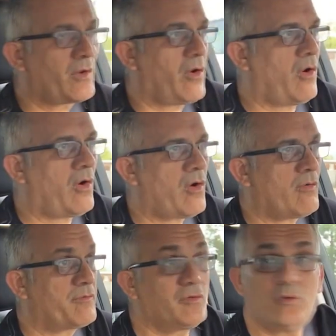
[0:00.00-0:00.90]

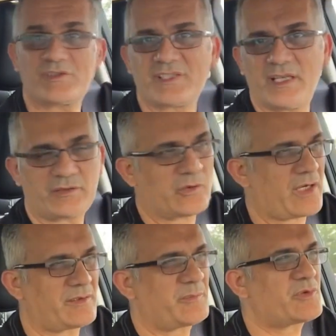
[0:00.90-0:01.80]
of used electric
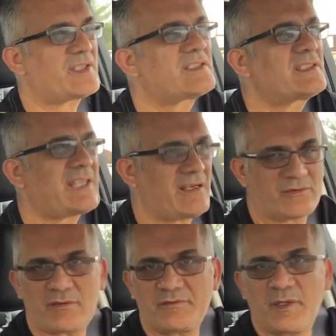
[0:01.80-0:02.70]
cars, because there's
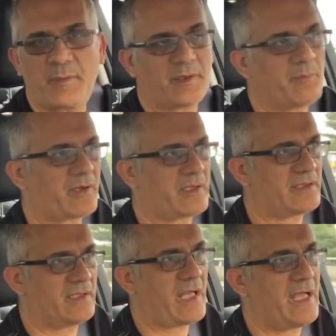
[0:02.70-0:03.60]
thousands of them on the
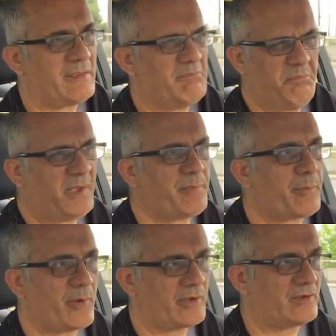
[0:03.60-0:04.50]
market. And I'm a big
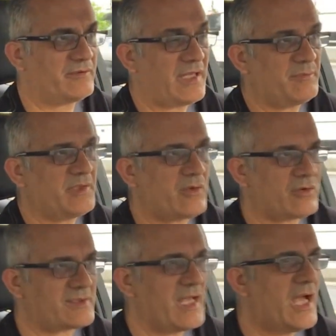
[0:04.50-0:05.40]
proponent of that
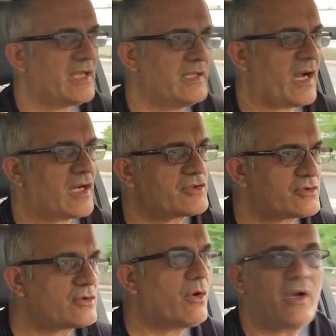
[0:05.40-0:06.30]
because they are
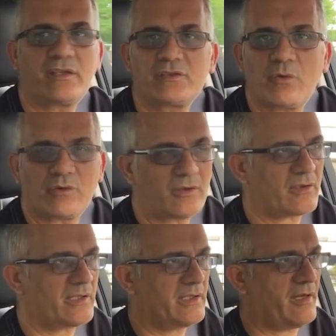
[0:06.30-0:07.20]
so
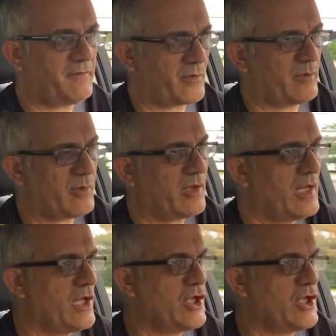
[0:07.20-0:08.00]
extraordinarily affordable.